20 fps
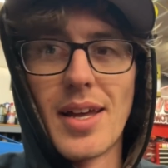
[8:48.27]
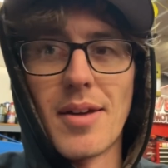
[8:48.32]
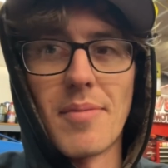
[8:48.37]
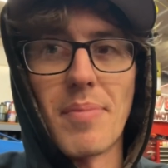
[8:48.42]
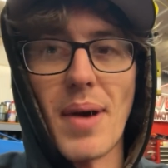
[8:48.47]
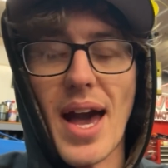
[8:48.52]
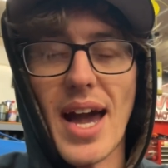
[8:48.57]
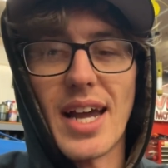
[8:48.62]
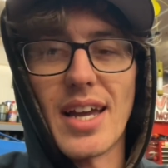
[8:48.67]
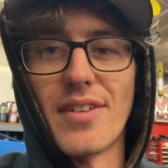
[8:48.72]

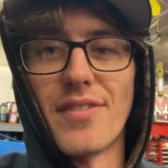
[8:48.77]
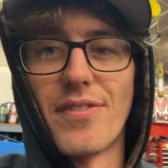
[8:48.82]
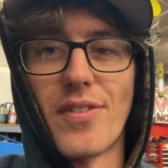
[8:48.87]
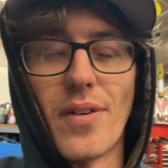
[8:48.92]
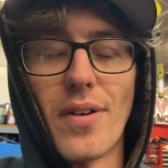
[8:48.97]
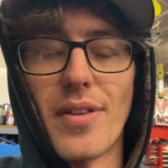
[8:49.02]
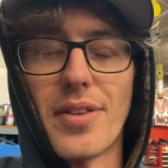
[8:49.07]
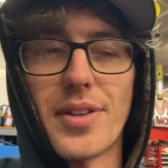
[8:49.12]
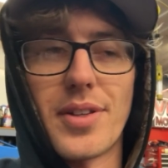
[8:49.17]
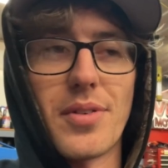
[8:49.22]
back and
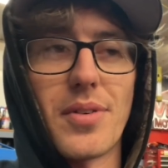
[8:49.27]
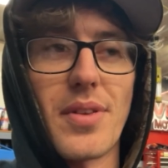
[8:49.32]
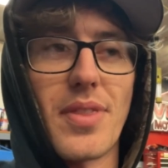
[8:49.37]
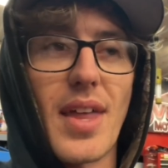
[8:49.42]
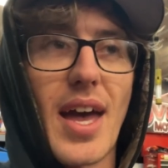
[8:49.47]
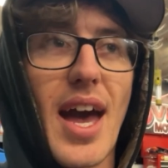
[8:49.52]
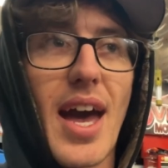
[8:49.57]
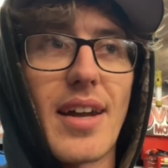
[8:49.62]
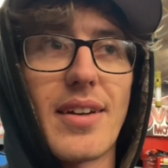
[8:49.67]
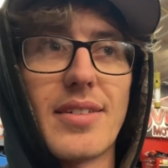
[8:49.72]
forth doing
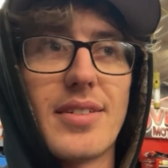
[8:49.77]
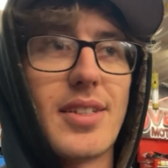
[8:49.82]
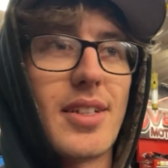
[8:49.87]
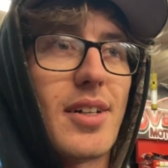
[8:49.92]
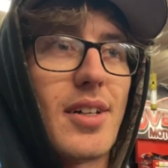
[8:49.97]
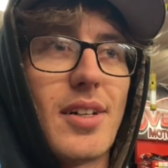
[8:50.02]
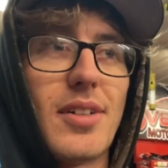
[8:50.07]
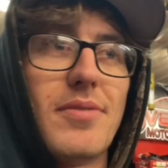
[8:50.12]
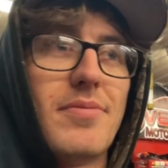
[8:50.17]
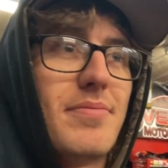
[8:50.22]
that
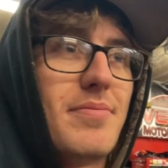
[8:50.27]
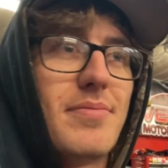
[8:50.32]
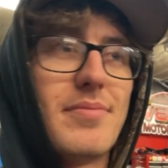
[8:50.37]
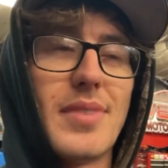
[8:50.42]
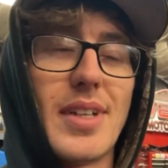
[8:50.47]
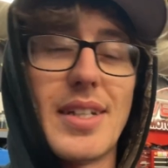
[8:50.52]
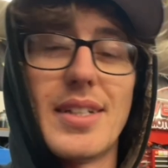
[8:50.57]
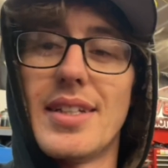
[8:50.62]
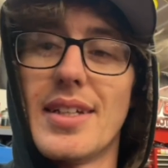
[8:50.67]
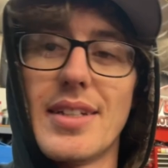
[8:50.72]
until
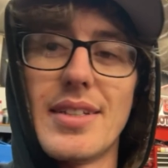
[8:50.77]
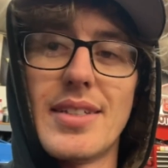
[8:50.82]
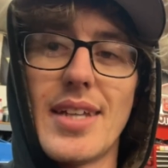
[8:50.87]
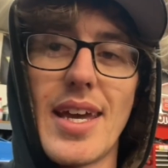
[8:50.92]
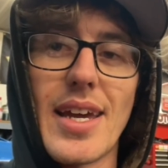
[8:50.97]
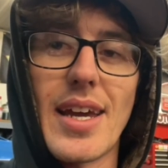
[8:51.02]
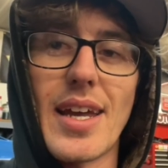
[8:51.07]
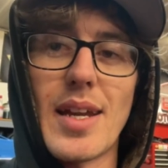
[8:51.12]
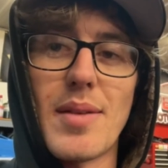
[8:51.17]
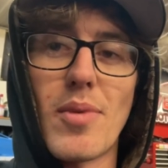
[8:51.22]
it didn't
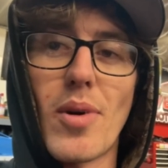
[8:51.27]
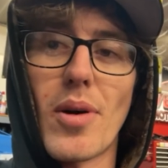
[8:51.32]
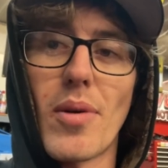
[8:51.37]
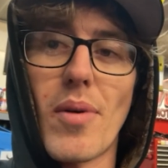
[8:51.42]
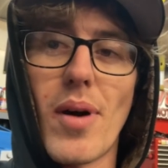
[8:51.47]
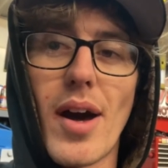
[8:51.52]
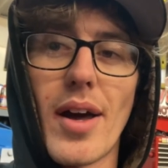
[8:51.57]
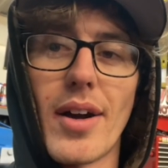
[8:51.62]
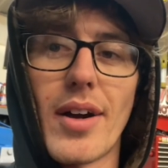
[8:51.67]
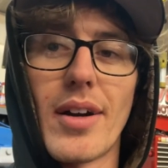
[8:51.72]
take any more
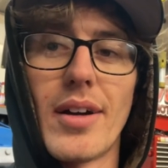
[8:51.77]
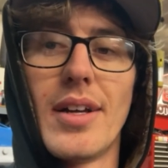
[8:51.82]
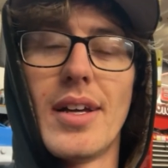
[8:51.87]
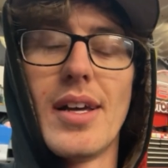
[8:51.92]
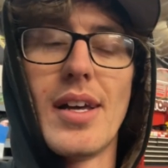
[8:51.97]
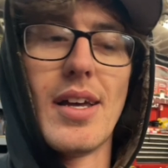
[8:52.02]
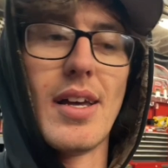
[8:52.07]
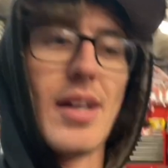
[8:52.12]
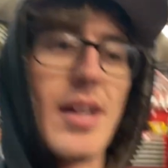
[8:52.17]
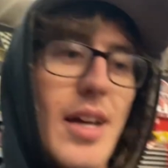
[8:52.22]
water
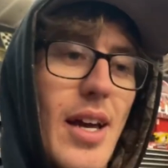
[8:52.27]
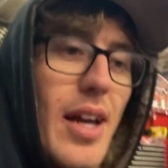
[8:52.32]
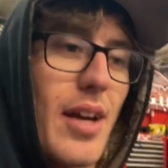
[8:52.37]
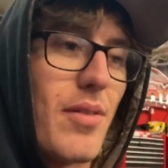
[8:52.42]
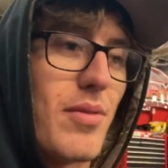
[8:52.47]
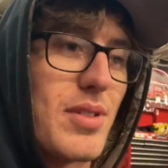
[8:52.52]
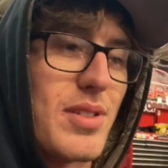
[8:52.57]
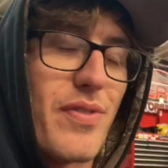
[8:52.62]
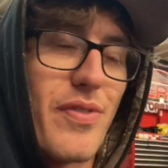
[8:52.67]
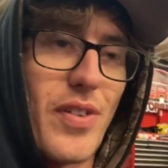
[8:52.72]
and it
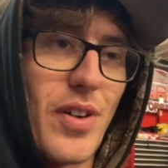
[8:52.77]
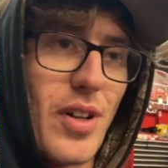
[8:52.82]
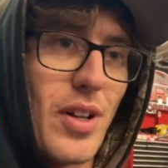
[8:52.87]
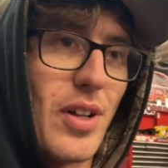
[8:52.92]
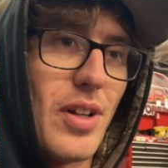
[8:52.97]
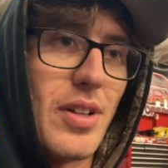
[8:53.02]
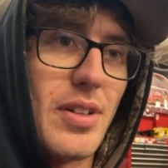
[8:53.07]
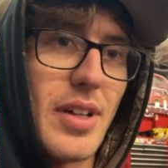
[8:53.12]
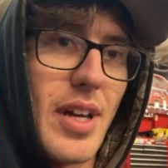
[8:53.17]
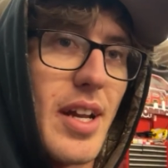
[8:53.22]
was
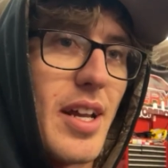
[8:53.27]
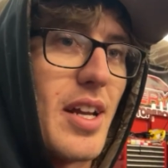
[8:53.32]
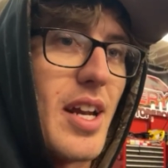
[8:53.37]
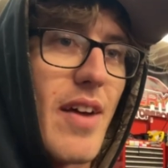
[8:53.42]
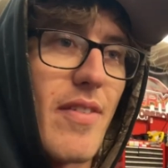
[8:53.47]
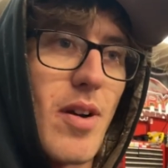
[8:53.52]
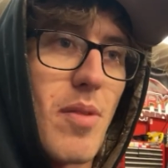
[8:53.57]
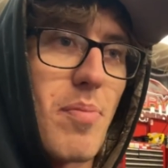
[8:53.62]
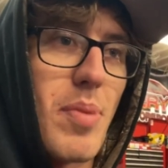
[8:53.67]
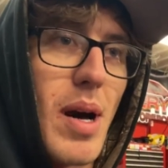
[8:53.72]
full and it
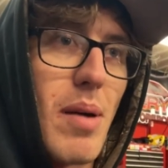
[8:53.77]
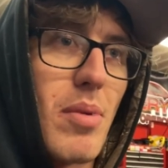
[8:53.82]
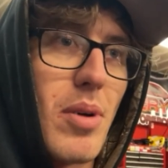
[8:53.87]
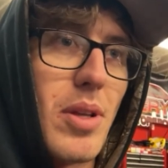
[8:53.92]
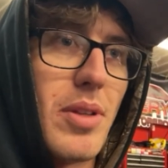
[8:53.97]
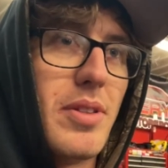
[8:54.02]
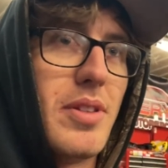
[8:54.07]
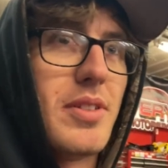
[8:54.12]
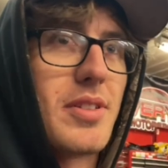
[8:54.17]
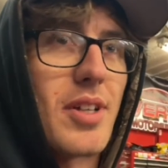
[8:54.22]
never
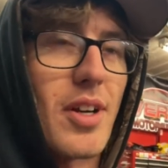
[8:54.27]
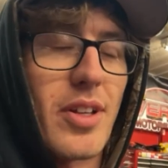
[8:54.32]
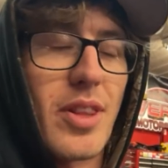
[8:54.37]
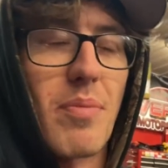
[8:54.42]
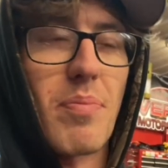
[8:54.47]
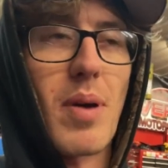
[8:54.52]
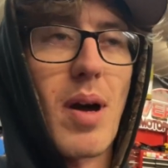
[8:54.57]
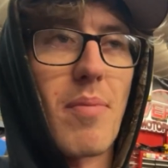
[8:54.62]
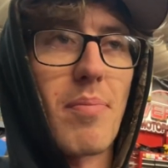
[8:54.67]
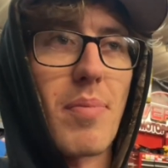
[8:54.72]
bubbled. Turn the
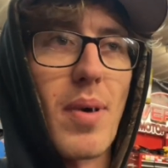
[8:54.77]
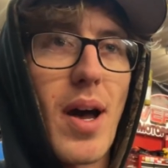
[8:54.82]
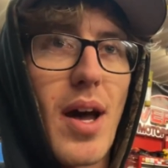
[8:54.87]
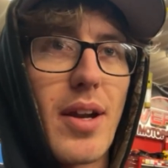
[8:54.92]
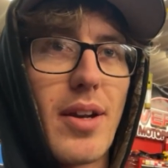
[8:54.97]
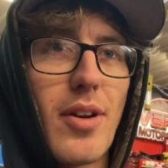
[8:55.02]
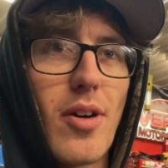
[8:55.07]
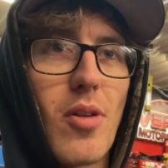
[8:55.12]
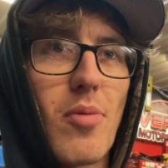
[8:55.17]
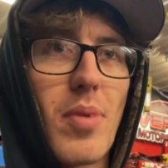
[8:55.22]
pump
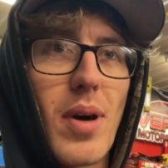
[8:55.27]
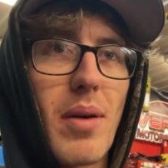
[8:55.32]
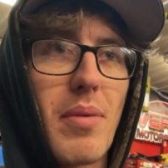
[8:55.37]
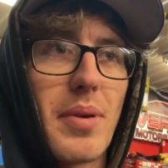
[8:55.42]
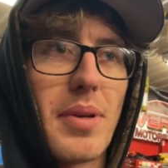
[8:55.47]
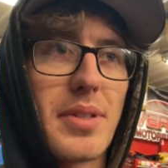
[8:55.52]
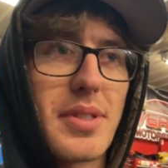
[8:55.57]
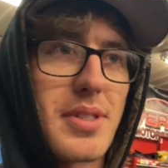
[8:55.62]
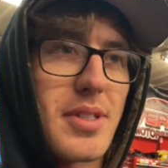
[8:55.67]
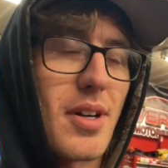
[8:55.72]
on, no
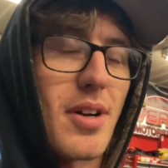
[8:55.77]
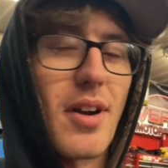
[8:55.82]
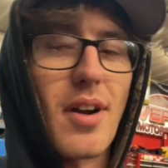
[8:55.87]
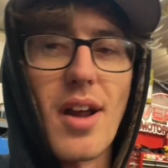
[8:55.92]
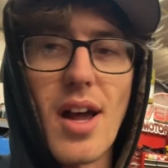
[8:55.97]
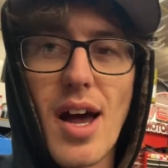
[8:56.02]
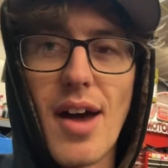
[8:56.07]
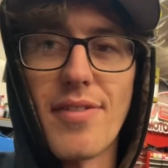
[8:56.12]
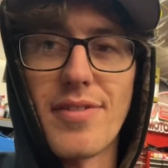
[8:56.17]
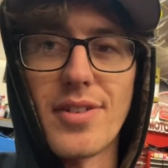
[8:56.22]
bubbles, turn it
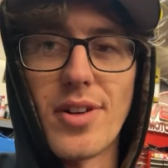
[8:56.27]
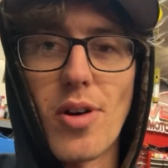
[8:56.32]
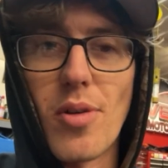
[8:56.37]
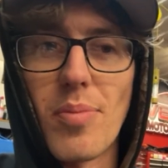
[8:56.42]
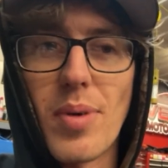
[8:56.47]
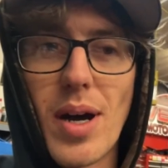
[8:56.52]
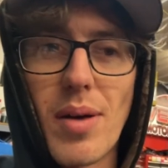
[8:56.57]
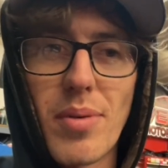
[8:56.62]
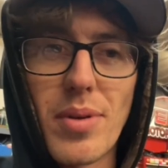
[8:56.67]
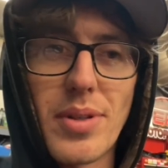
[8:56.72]
off, no
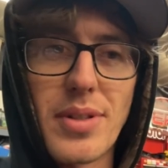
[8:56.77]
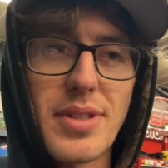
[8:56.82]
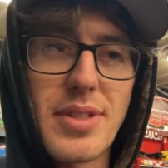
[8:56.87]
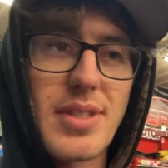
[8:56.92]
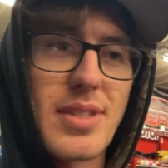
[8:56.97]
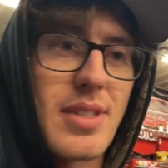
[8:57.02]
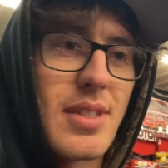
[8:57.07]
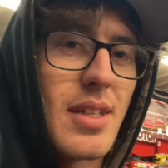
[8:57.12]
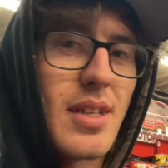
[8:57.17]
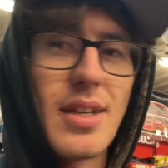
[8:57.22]

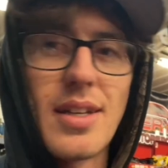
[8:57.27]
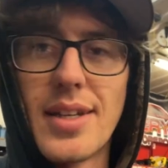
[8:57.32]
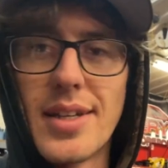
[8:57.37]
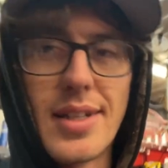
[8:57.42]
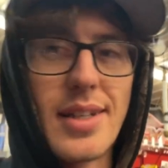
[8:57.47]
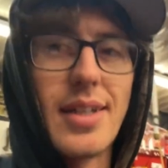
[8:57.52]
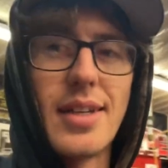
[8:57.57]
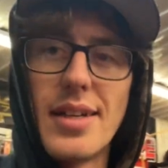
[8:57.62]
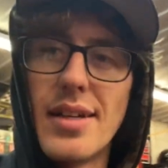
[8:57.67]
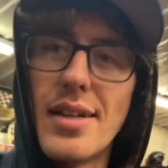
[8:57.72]
bubbles,
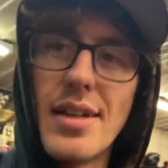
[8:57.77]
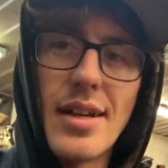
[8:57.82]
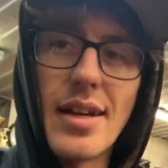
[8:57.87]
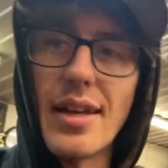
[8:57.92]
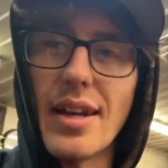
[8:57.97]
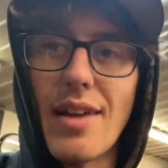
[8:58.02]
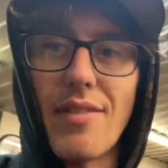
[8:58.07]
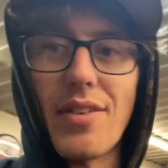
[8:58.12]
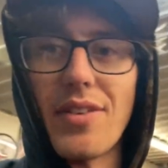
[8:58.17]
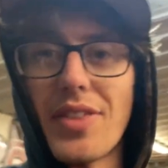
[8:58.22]

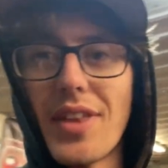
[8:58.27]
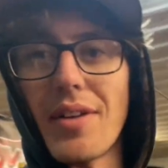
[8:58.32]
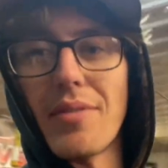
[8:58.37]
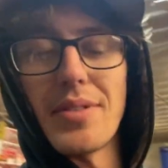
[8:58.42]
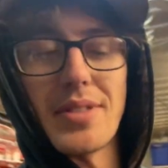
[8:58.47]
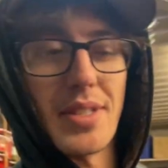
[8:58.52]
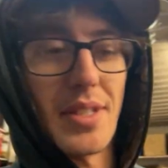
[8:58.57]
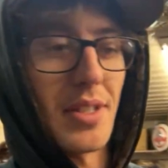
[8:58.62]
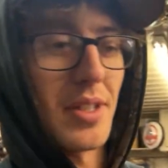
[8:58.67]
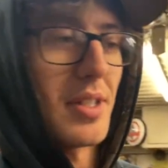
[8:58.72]
and everything
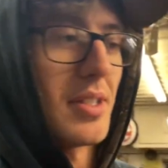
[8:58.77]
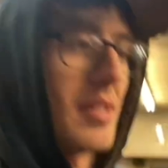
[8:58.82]
was good,